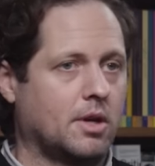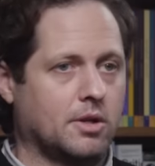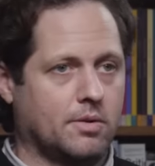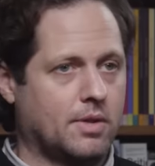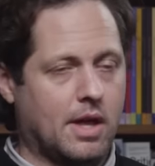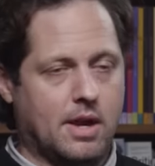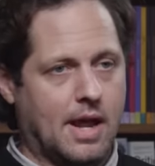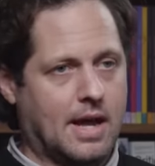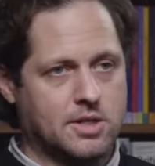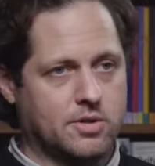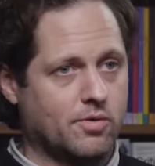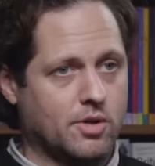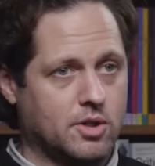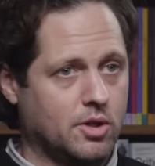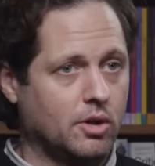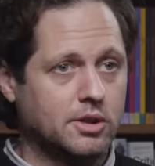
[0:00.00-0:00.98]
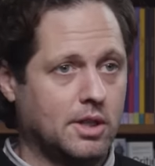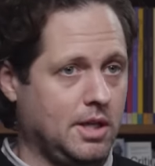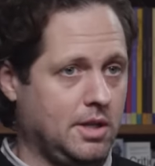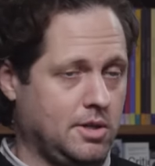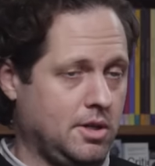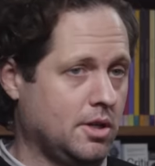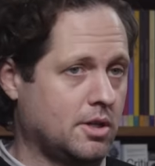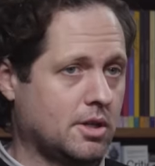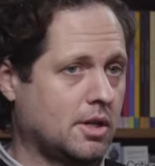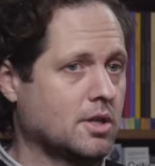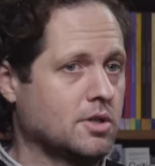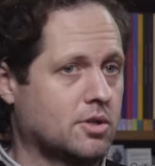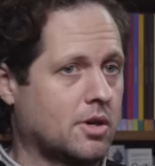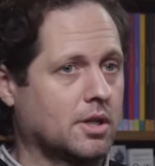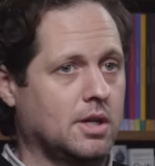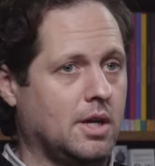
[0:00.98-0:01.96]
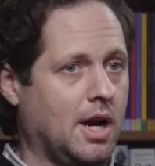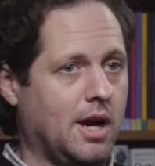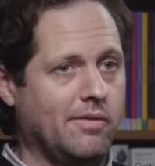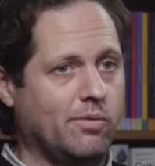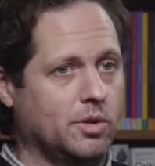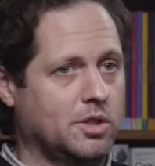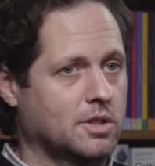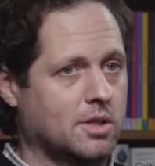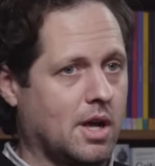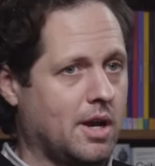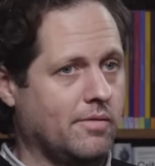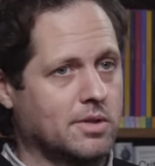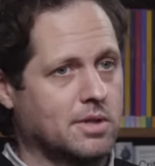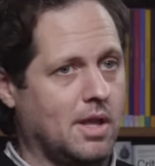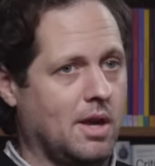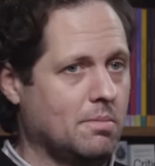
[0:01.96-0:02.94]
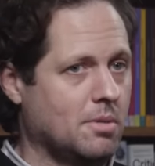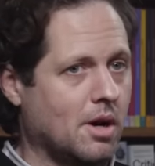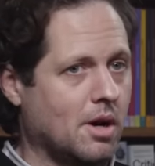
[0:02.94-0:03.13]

then as a result, easier to construct a narrative, which is kind of a slam